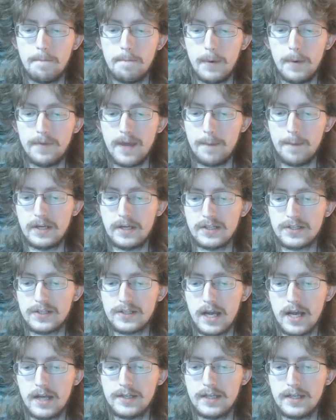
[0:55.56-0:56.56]
But with that being
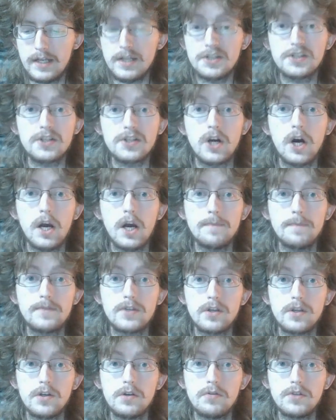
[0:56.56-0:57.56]
said, it is time
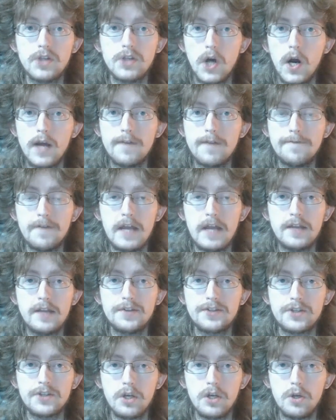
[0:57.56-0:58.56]
to dive
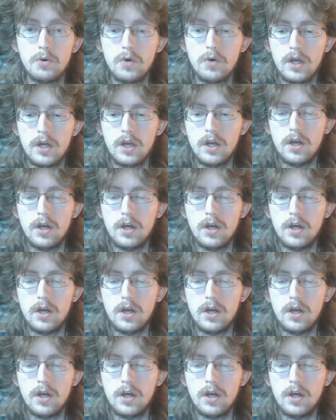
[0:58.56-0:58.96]
into